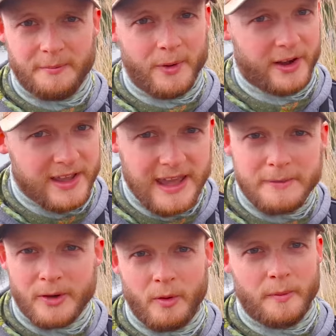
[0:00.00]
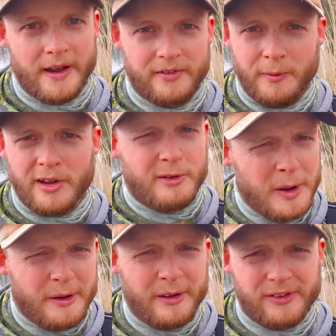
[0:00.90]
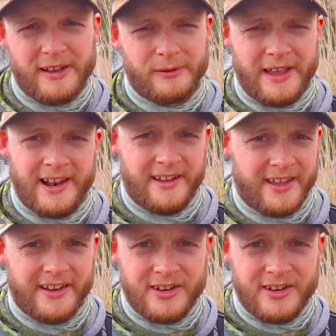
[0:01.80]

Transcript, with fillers: But I keep coming back for more. Is there anyone else out there like that?